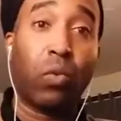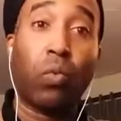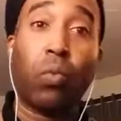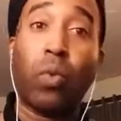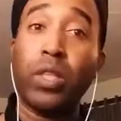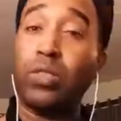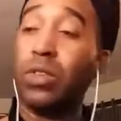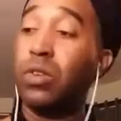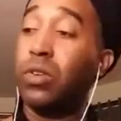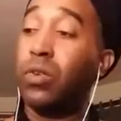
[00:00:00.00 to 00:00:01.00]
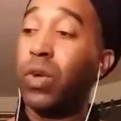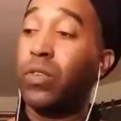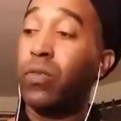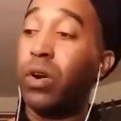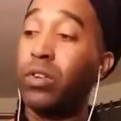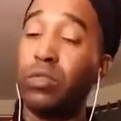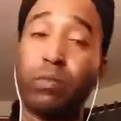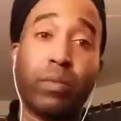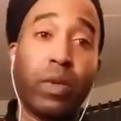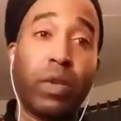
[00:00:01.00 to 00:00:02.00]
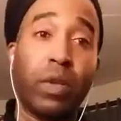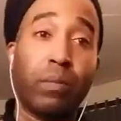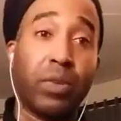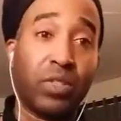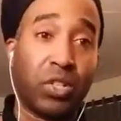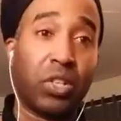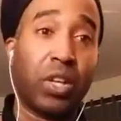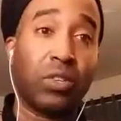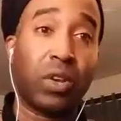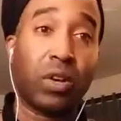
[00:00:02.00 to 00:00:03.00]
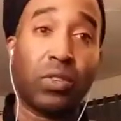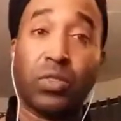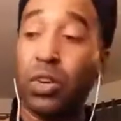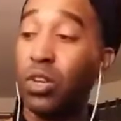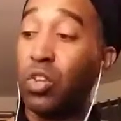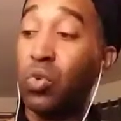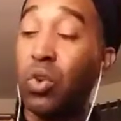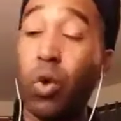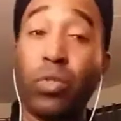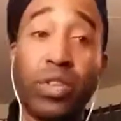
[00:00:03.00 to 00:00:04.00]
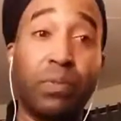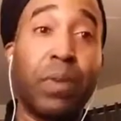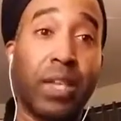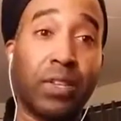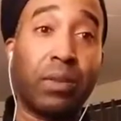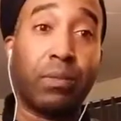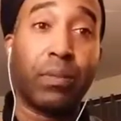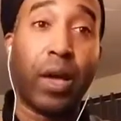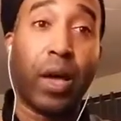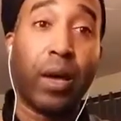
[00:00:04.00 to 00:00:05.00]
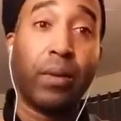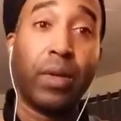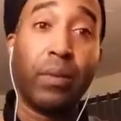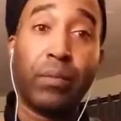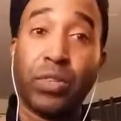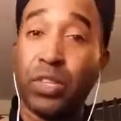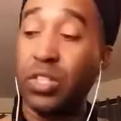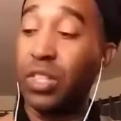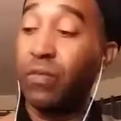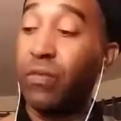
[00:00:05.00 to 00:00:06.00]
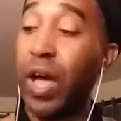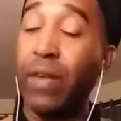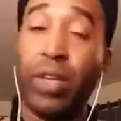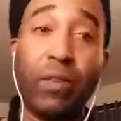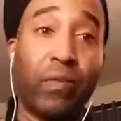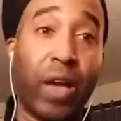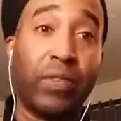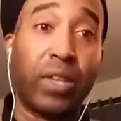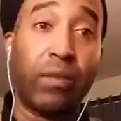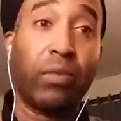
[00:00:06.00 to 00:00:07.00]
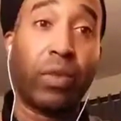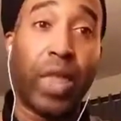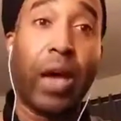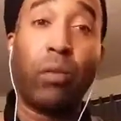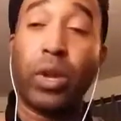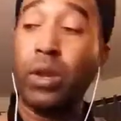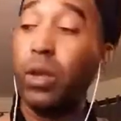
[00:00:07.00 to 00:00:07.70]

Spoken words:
What to do as far as positionings are concerned. You know this basic position, the 5-8, 5-7, that one.